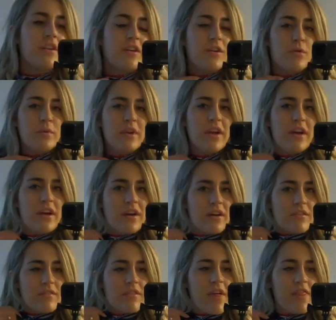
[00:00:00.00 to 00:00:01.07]
Here we
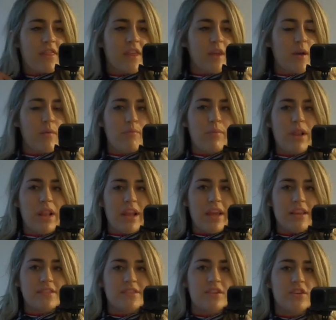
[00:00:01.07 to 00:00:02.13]
have the
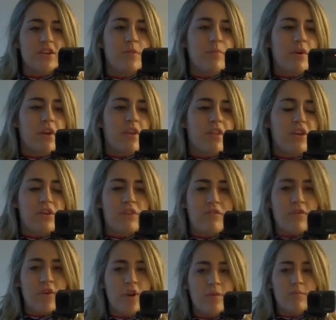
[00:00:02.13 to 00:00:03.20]
blazer part of the
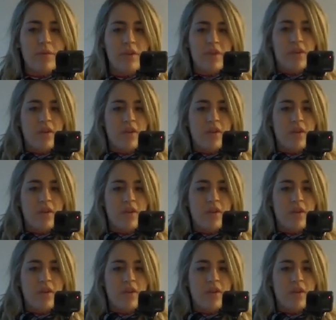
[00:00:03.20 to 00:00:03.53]
uniform.